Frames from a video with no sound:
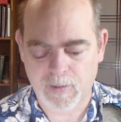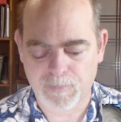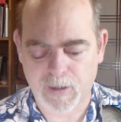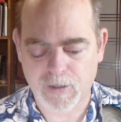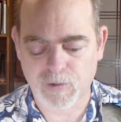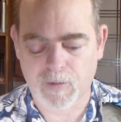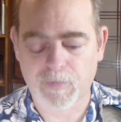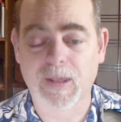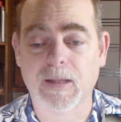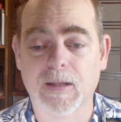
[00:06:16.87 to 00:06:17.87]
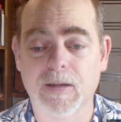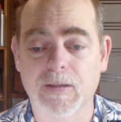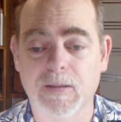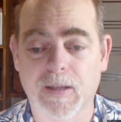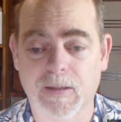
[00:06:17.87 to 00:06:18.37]
make sure everything
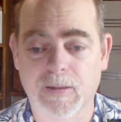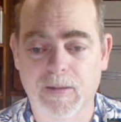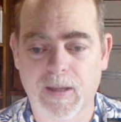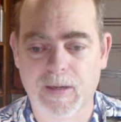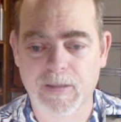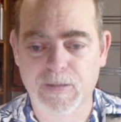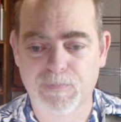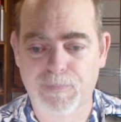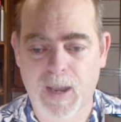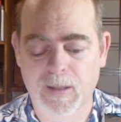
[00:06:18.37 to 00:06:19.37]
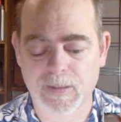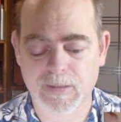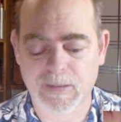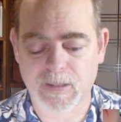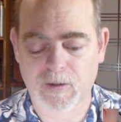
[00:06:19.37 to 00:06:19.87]
that that it's
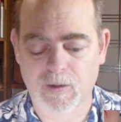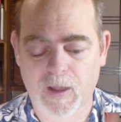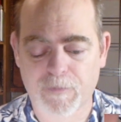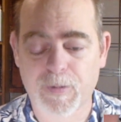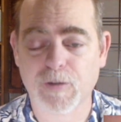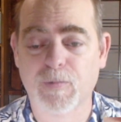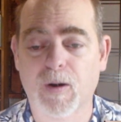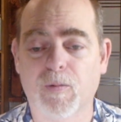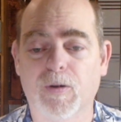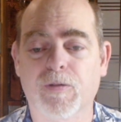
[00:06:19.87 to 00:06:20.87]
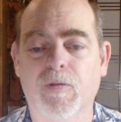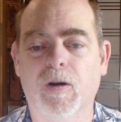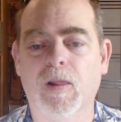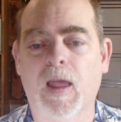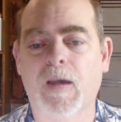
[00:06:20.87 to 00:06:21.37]
balanced in our life because we don't want to throw
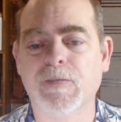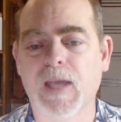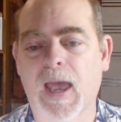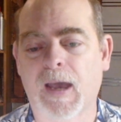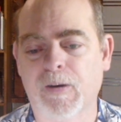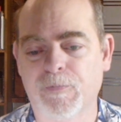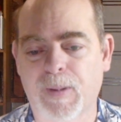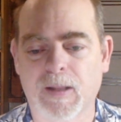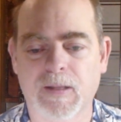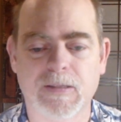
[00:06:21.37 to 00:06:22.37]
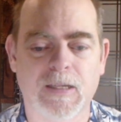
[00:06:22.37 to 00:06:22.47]
our lives out of balance.